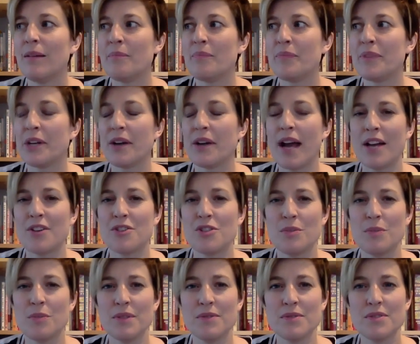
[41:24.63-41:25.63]
their
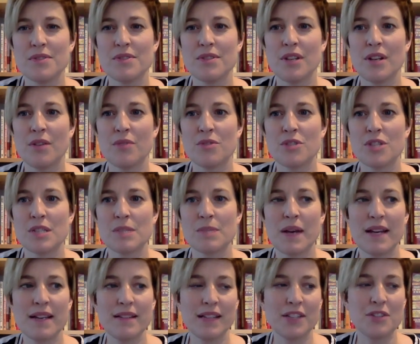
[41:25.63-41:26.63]
attributes, just
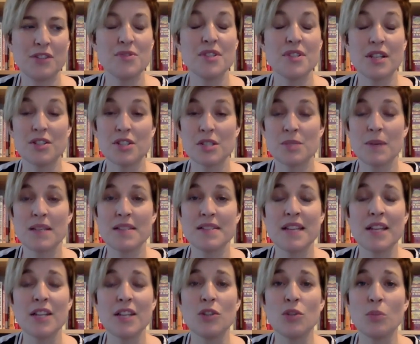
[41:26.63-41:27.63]
by, like you said, just by
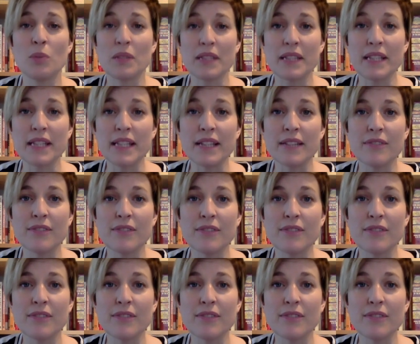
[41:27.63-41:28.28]
saying you believe,